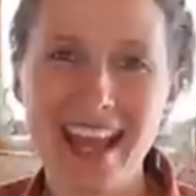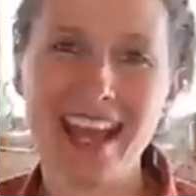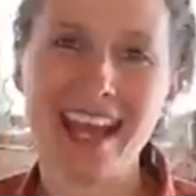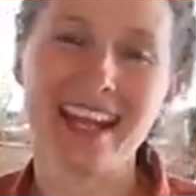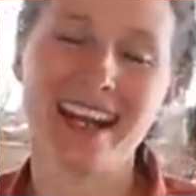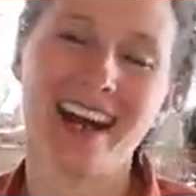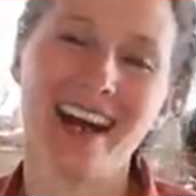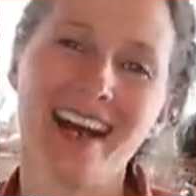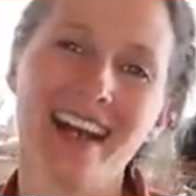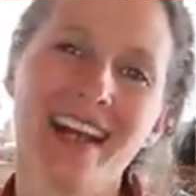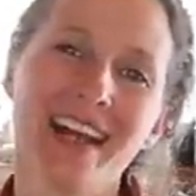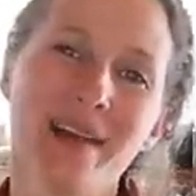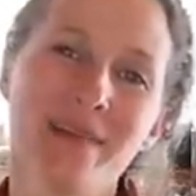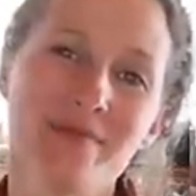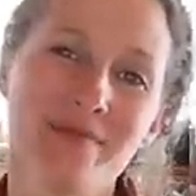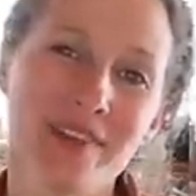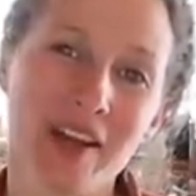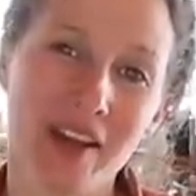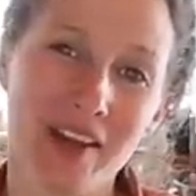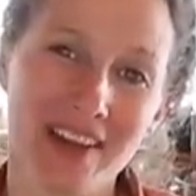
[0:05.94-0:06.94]
and I
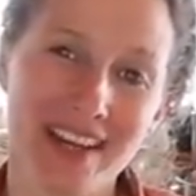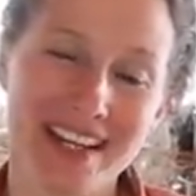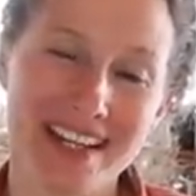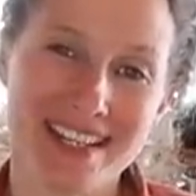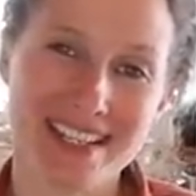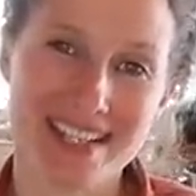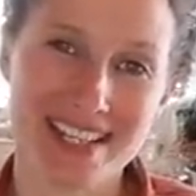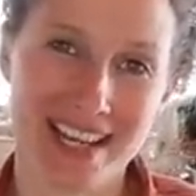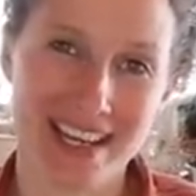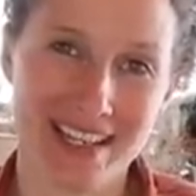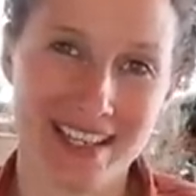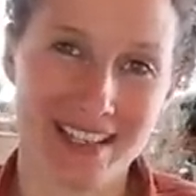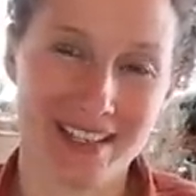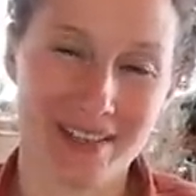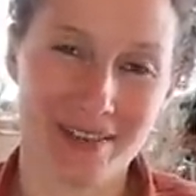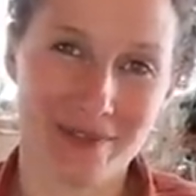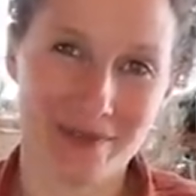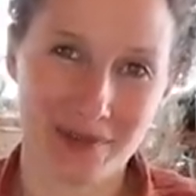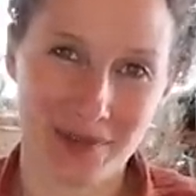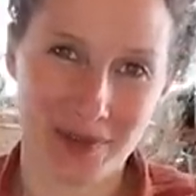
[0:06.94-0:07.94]
am very
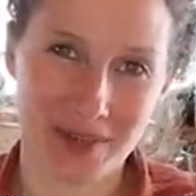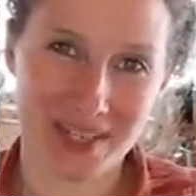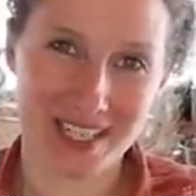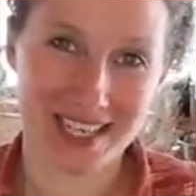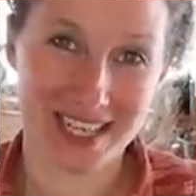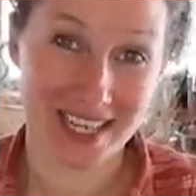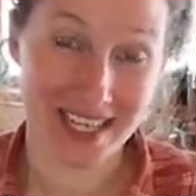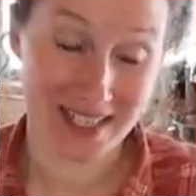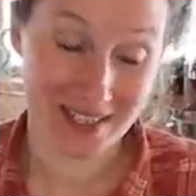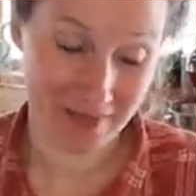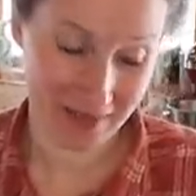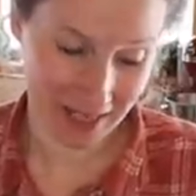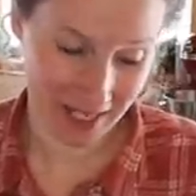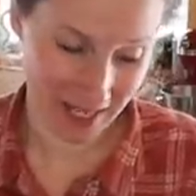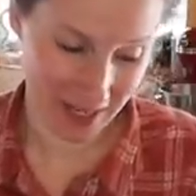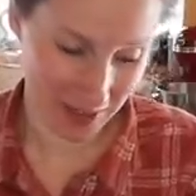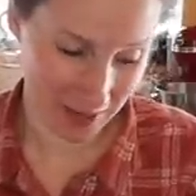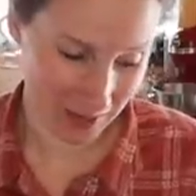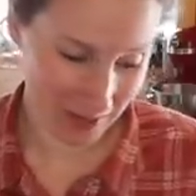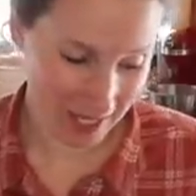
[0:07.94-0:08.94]
excited for today's
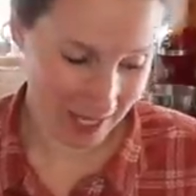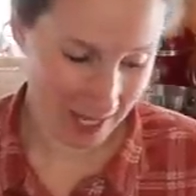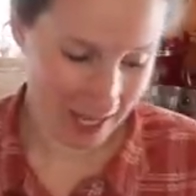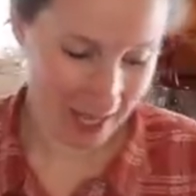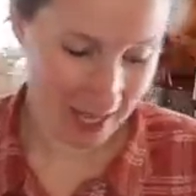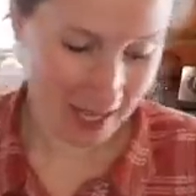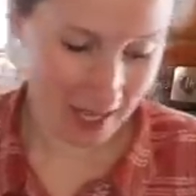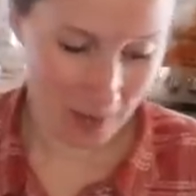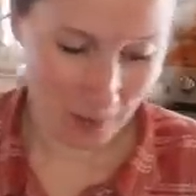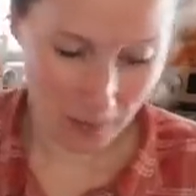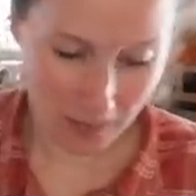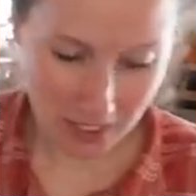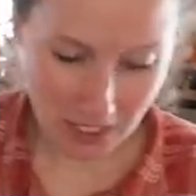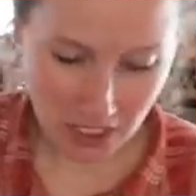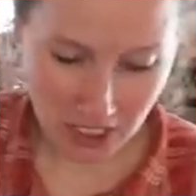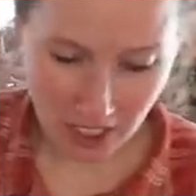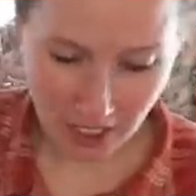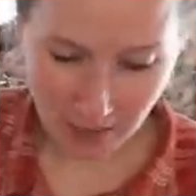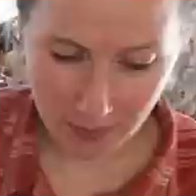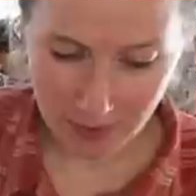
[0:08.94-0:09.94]
video. I wanna
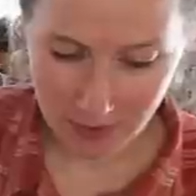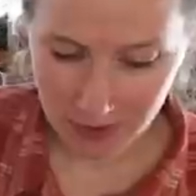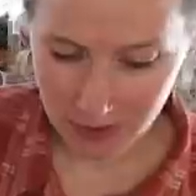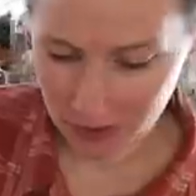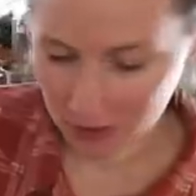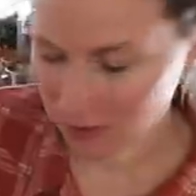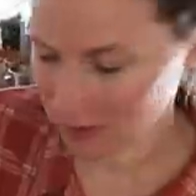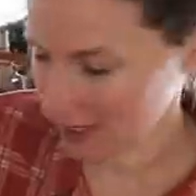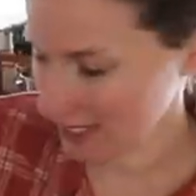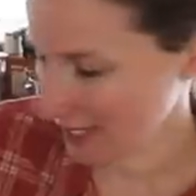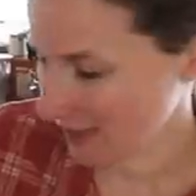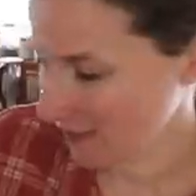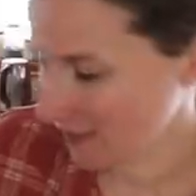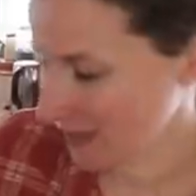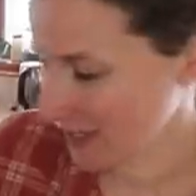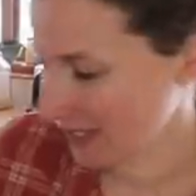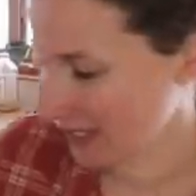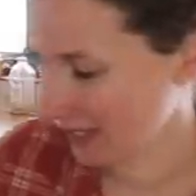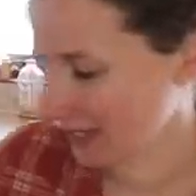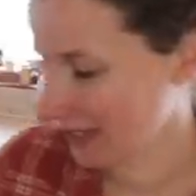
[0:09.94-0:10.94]
share with you
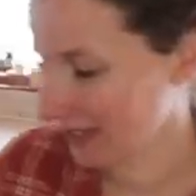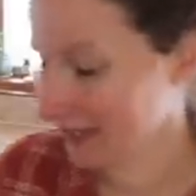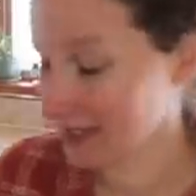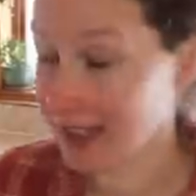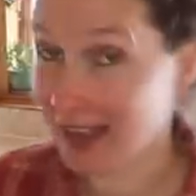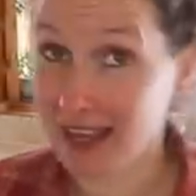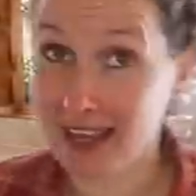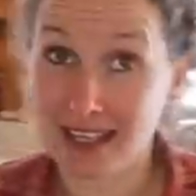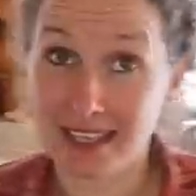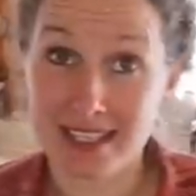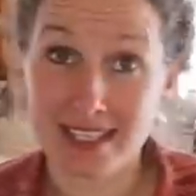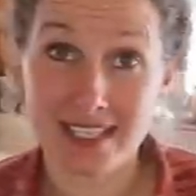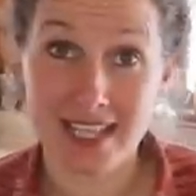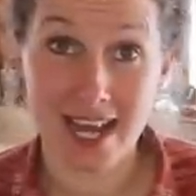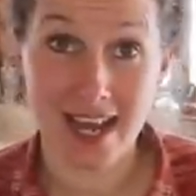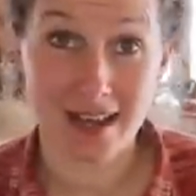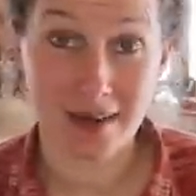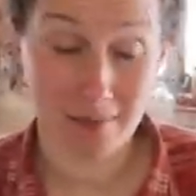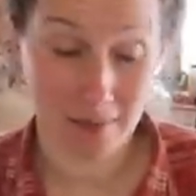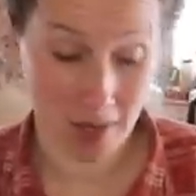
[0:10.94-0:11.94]
something that
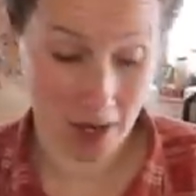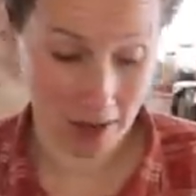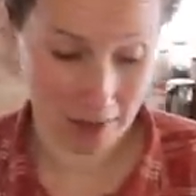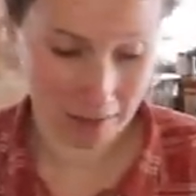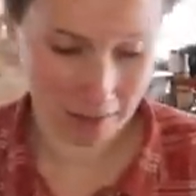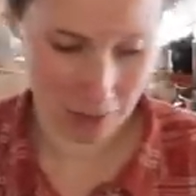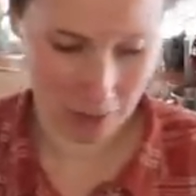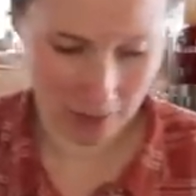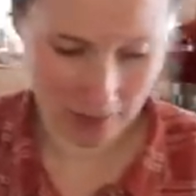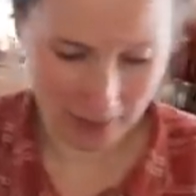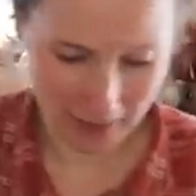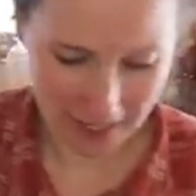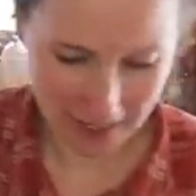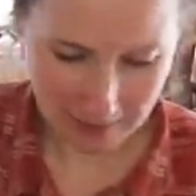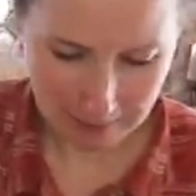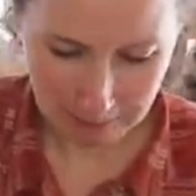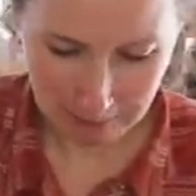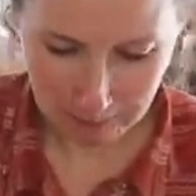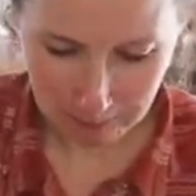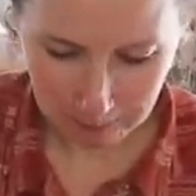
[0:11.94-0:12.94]
Dan bought for
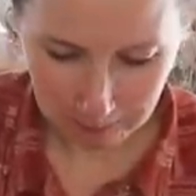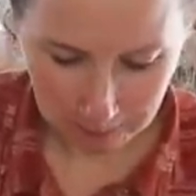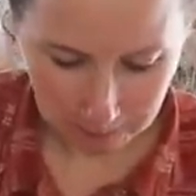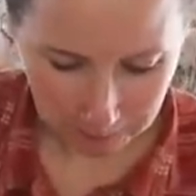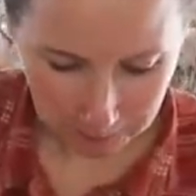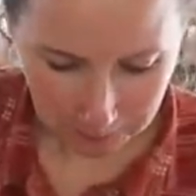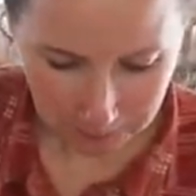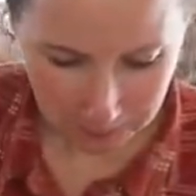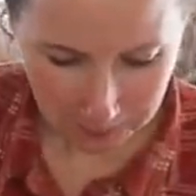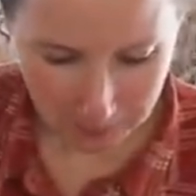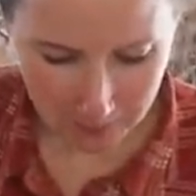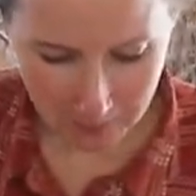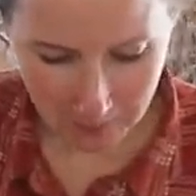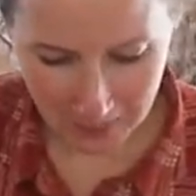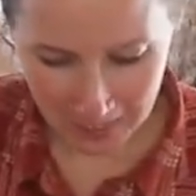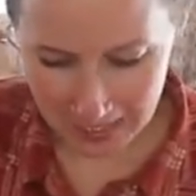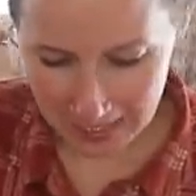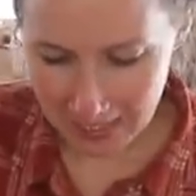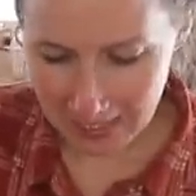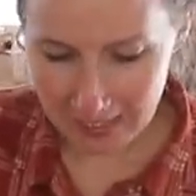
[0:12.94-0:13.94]
me
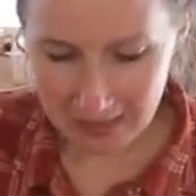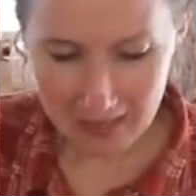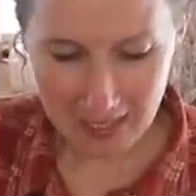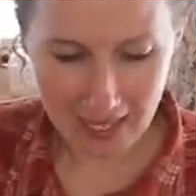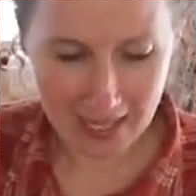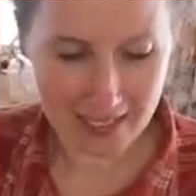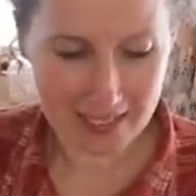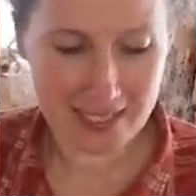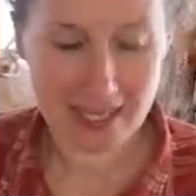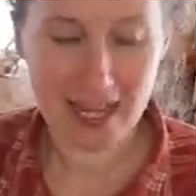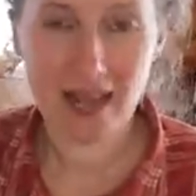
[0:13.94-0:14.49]
that